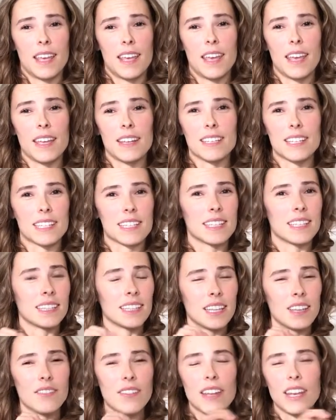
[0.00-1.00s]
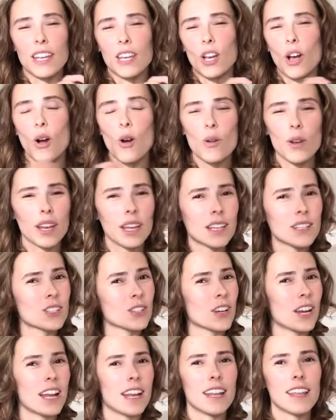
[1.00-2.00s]
It doesn't leave any coatings
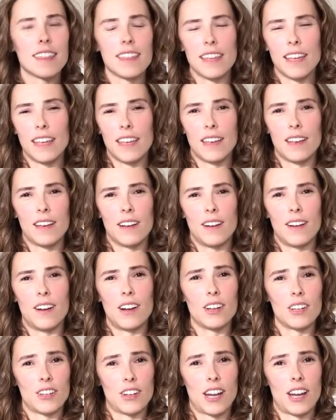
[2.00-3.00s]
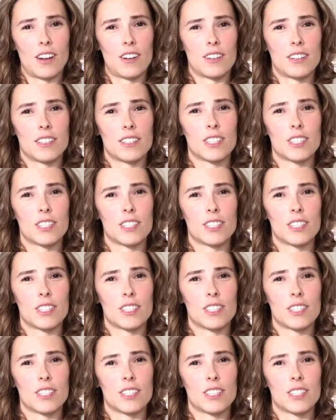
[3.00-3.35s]
or anything on your hair.